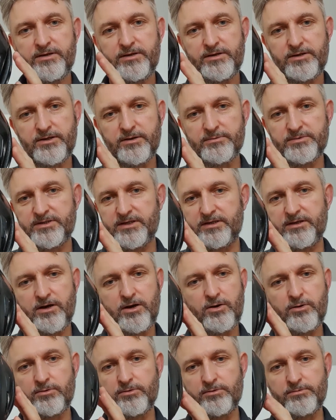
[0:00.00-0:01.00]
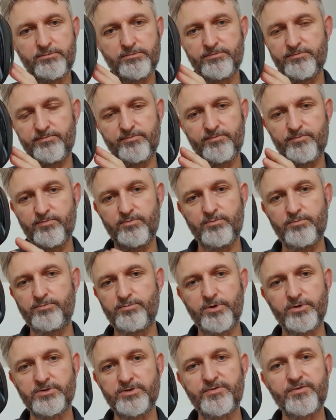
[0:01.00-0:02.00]
Comes in a whole
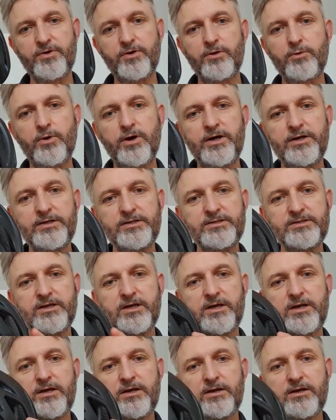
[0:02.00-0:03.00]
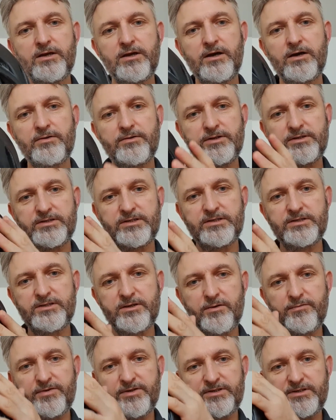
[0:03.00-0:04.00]
bunch of colourways. This is
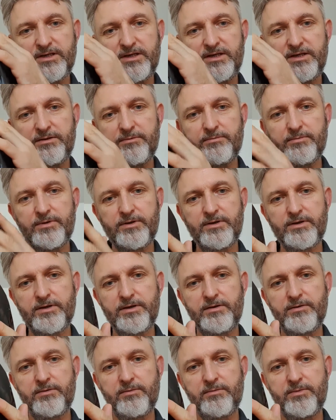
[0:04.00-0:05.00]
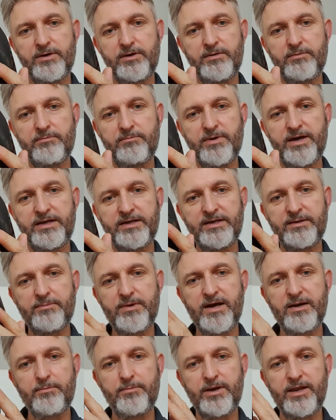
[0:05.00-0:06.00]
obviously mainly
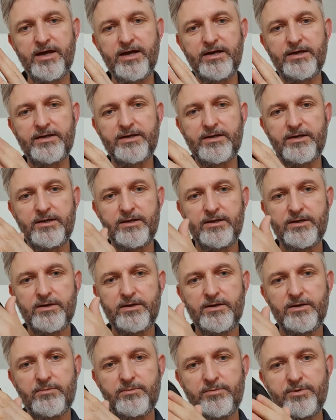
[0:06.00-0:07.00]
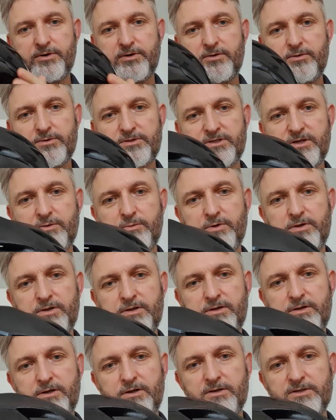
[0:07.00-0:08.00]
matte black, but also with
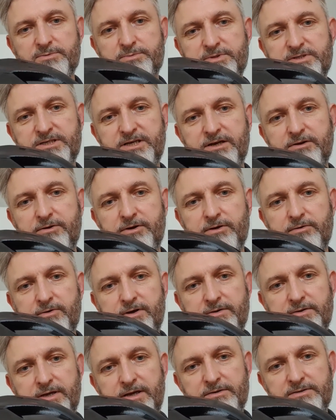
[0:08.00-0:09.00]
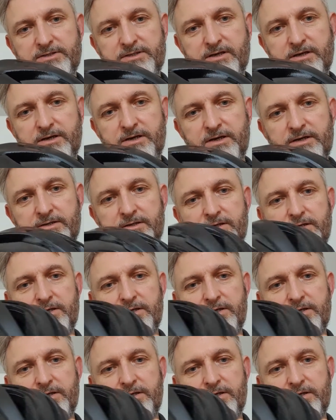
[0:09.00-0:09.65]
gloss material around the outside.